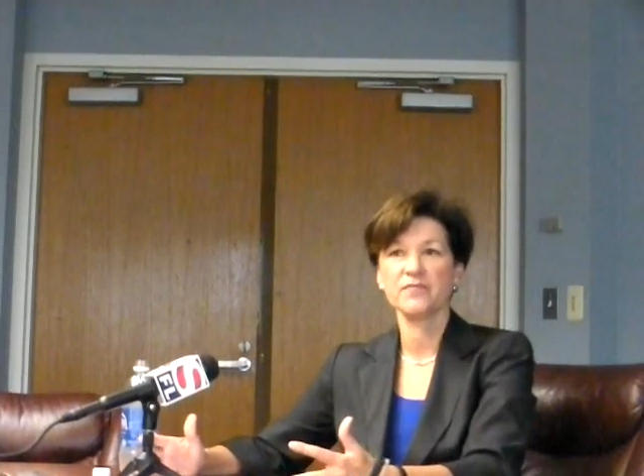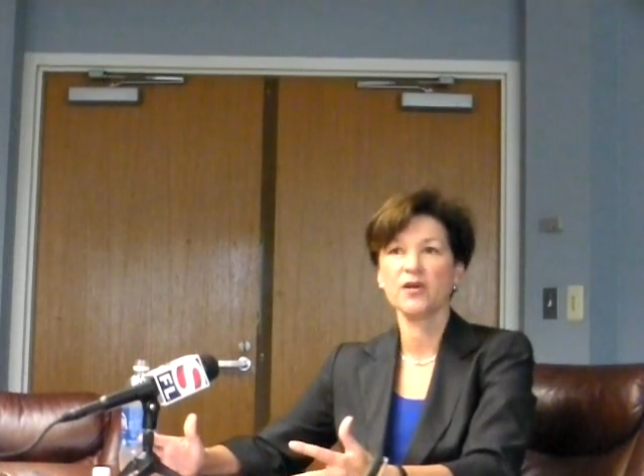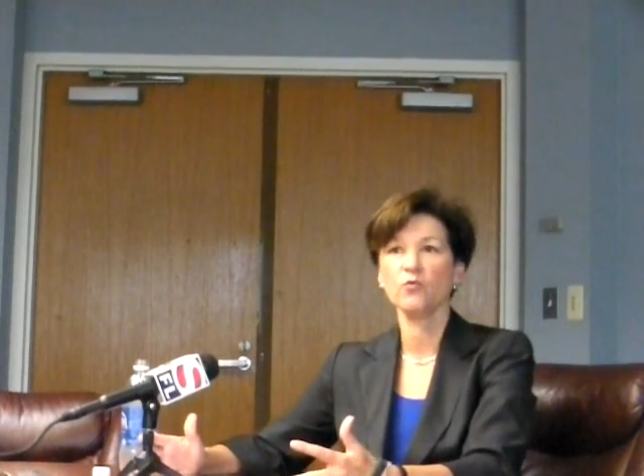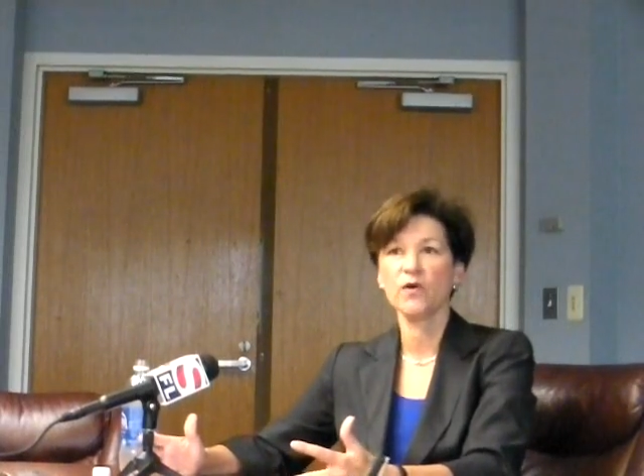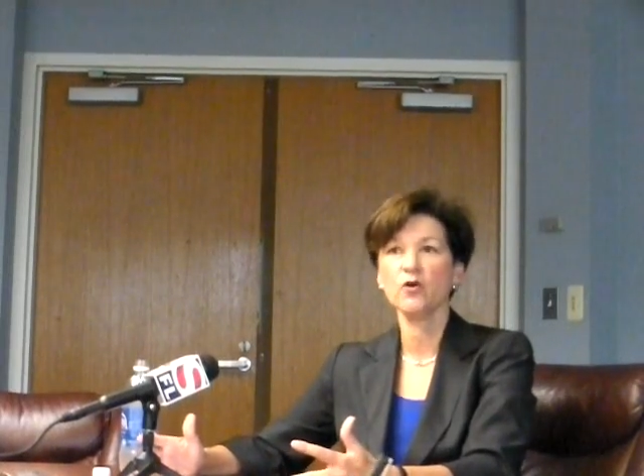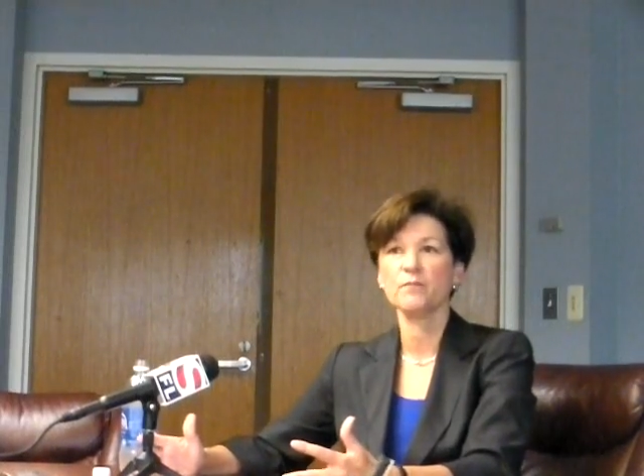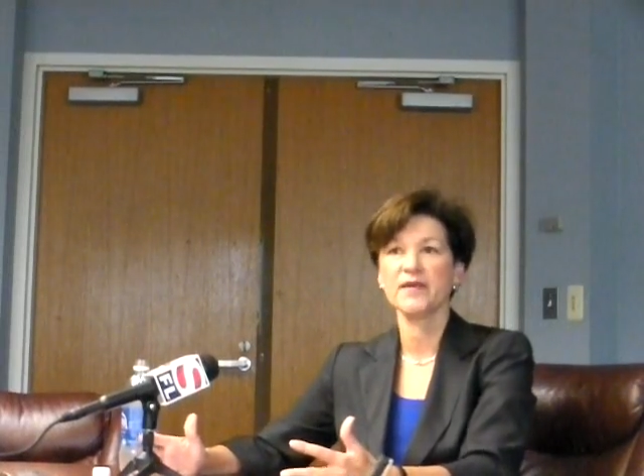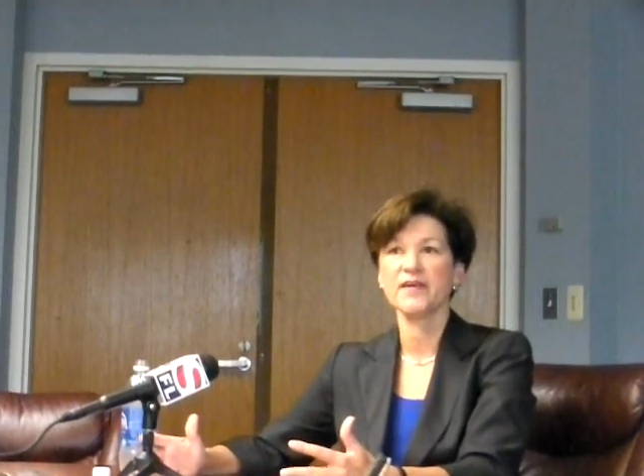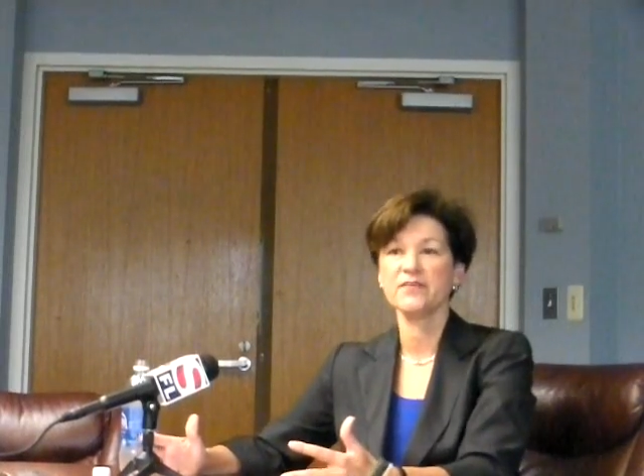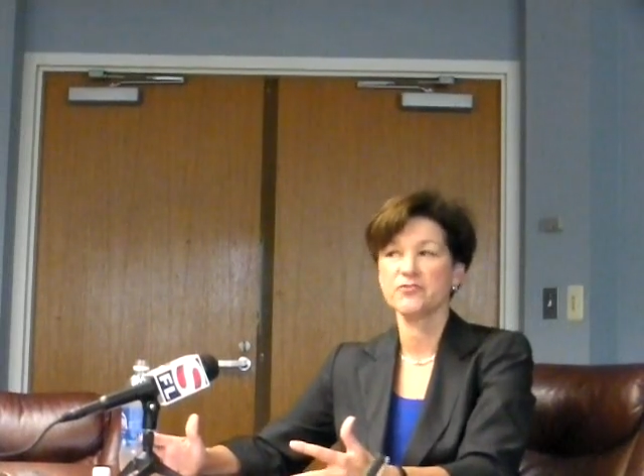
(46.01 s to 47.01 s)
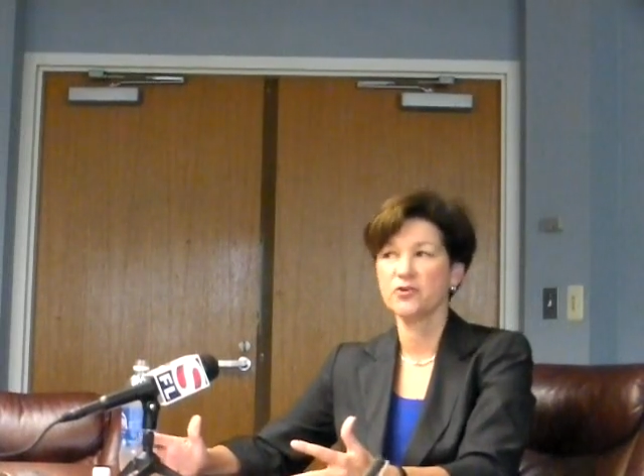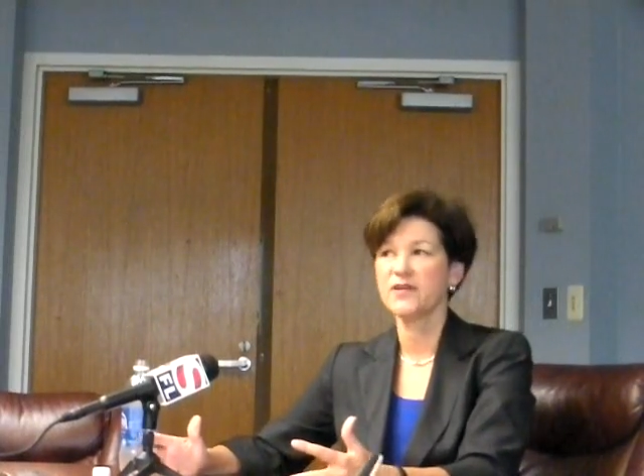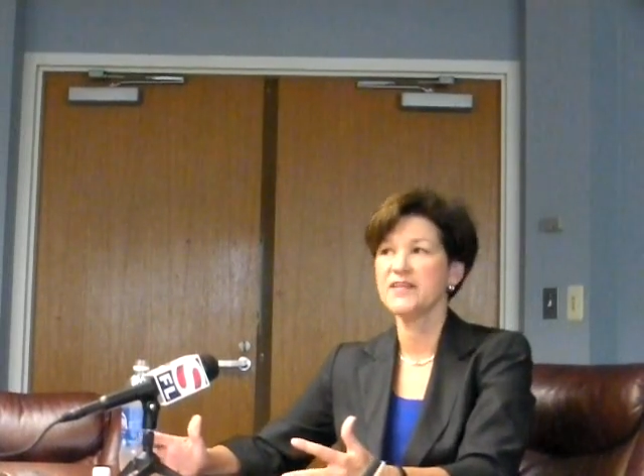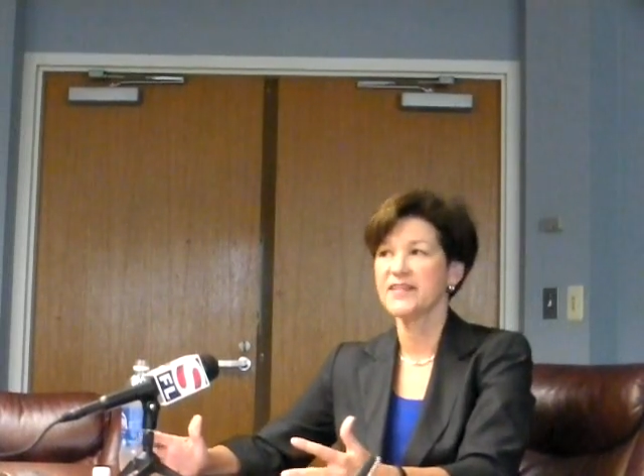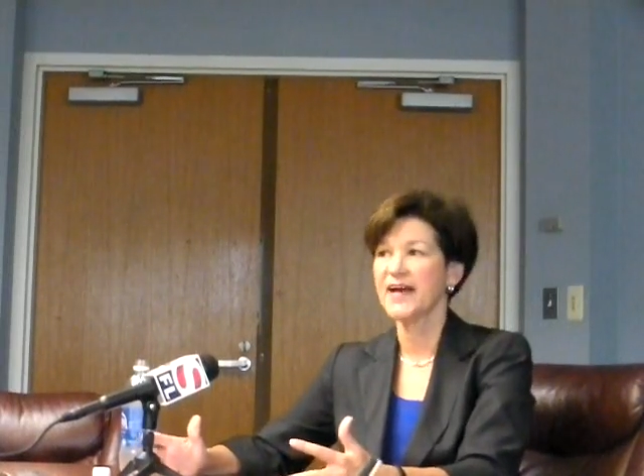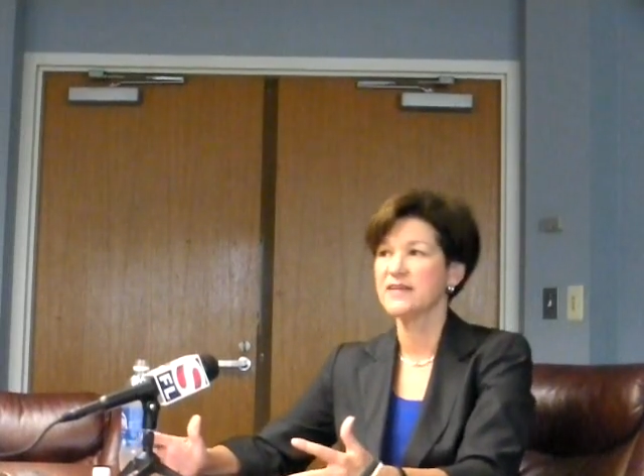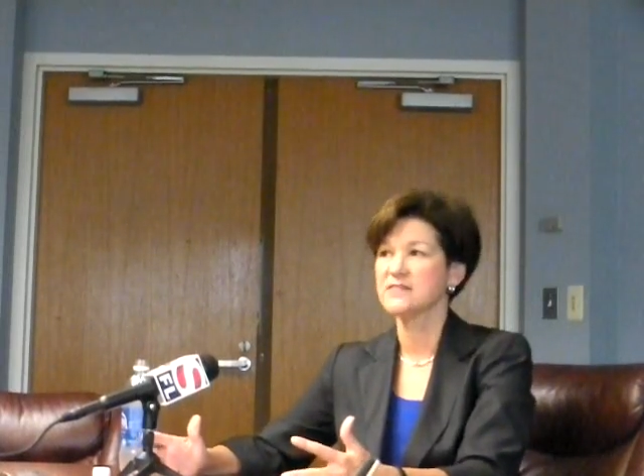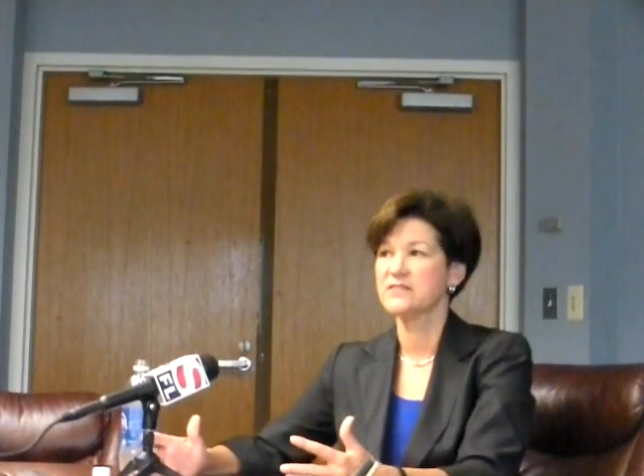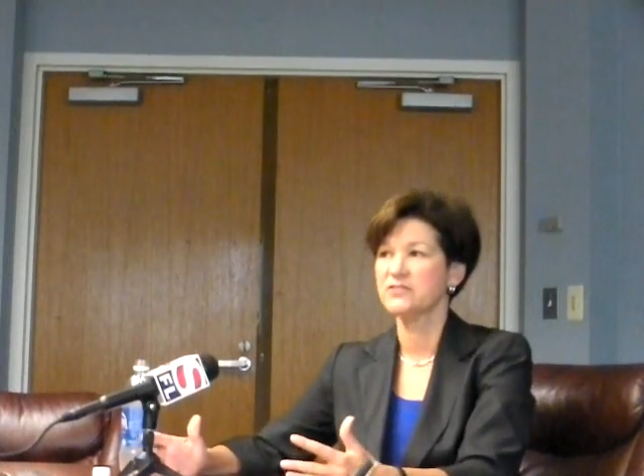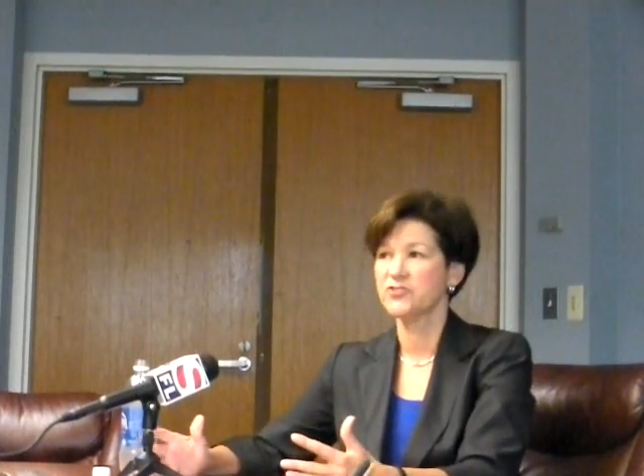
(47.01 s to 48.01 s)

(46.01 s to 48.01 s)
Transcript: there will be 30,000